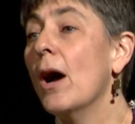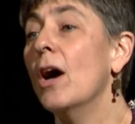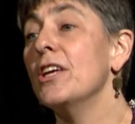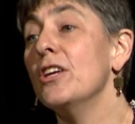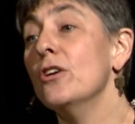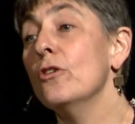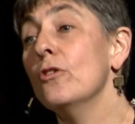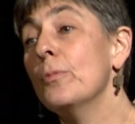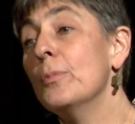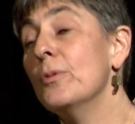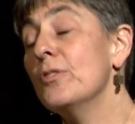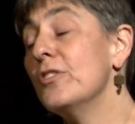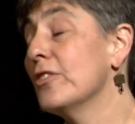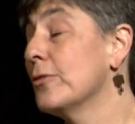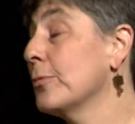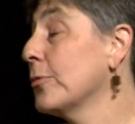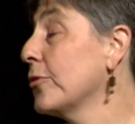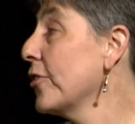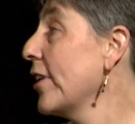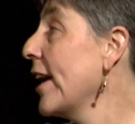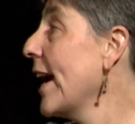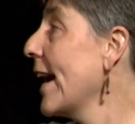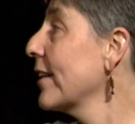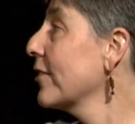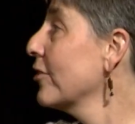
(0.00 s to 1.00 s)
youth participatory
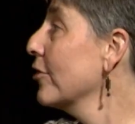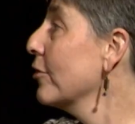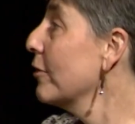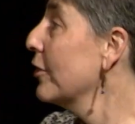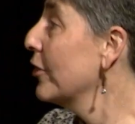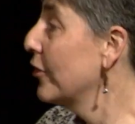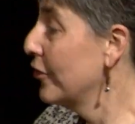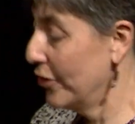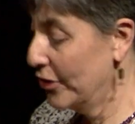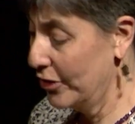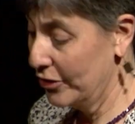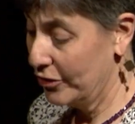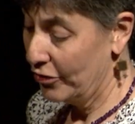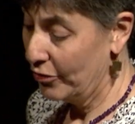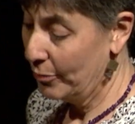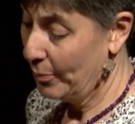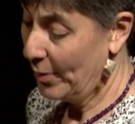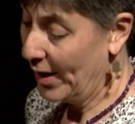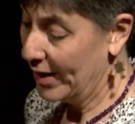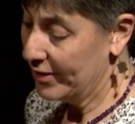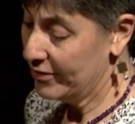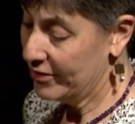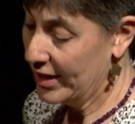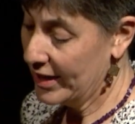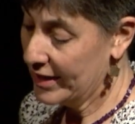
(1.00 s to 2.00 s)
action research
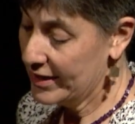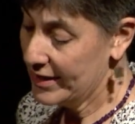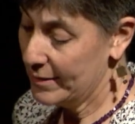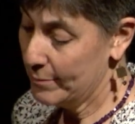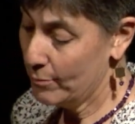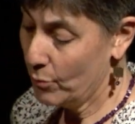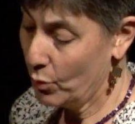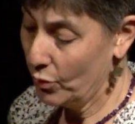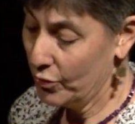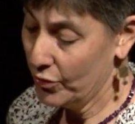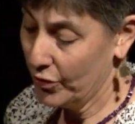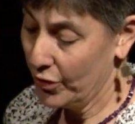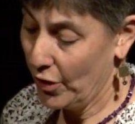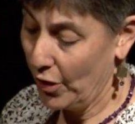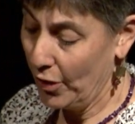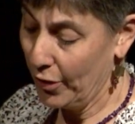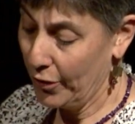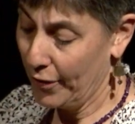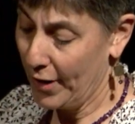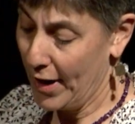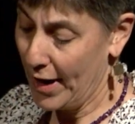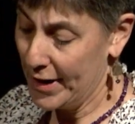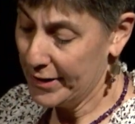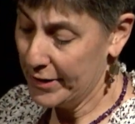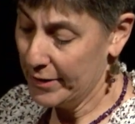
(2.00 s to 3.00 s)
project in Boulder,
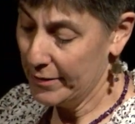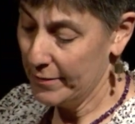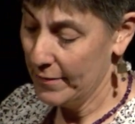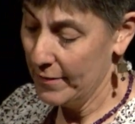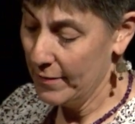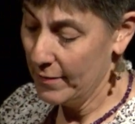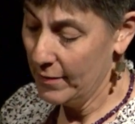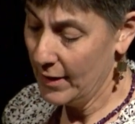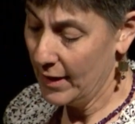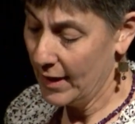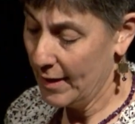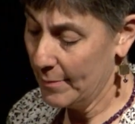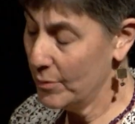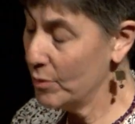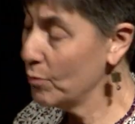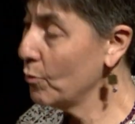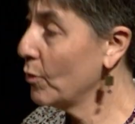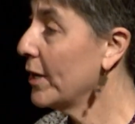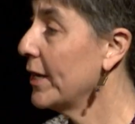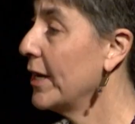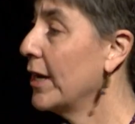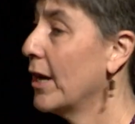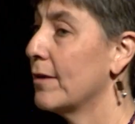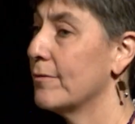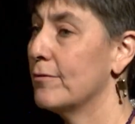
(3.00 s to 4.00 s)
Colorado, that I've been
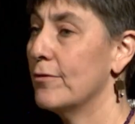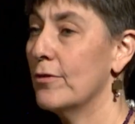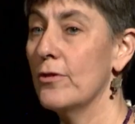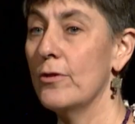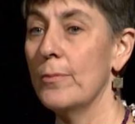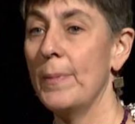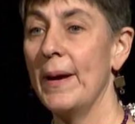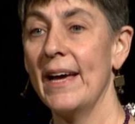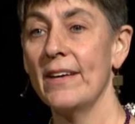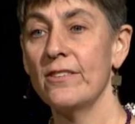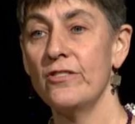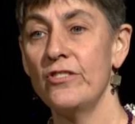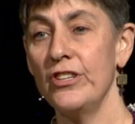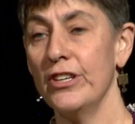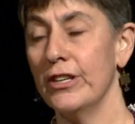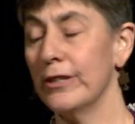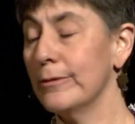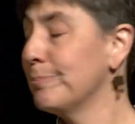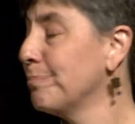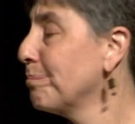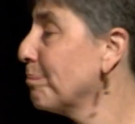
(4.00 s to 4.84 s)
working on for the past year.